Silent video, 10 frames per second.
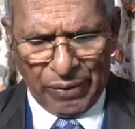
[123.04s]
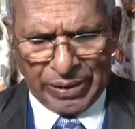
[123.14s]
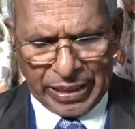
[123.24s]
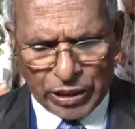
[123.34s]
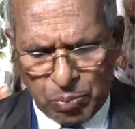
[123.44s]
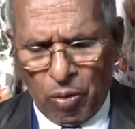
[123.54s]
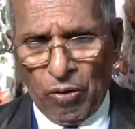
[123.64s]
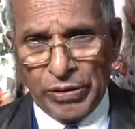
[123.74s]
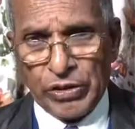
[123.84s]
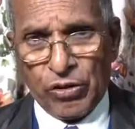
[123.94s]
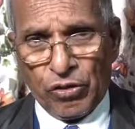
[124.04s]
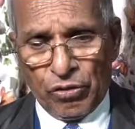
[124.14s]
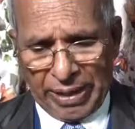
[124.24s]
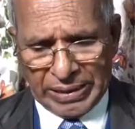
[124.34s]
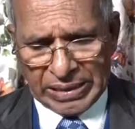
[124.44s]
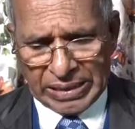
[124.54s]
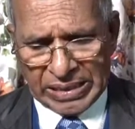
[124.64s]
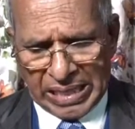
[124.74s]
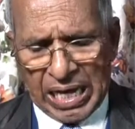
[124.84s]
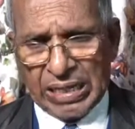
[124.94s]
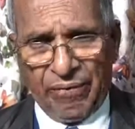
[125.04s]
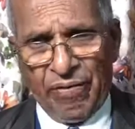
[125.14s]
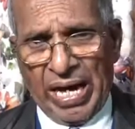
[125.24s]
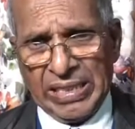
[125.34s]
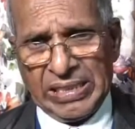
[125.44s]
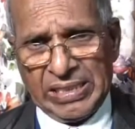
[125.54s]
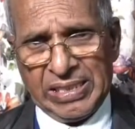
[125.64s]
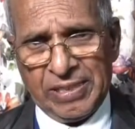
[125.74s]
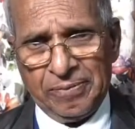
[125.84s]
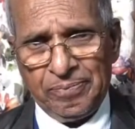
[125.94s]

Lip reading: will respond to Christ's sacrifice.